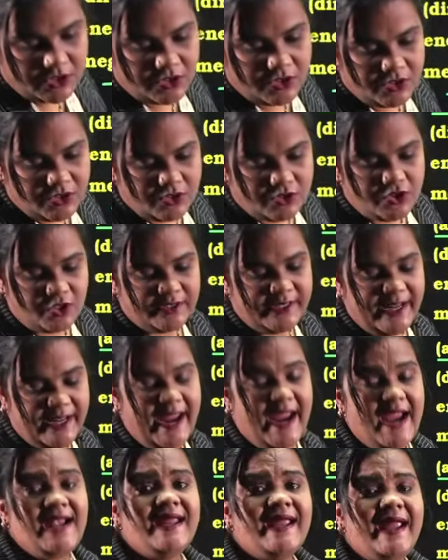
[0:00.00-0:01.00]
So
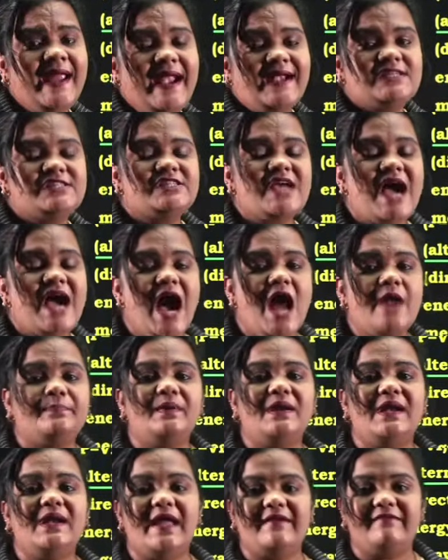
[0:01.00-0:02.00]
daily at sharp
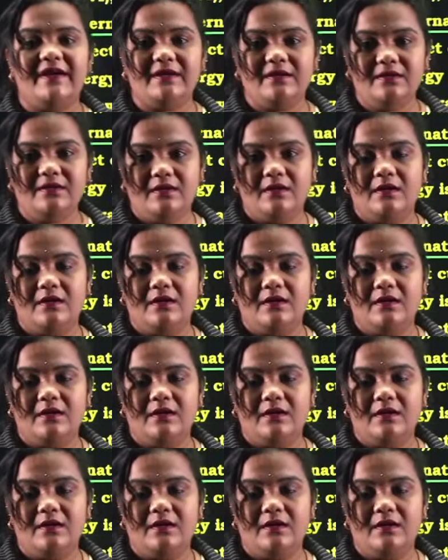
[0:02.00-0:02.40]
11.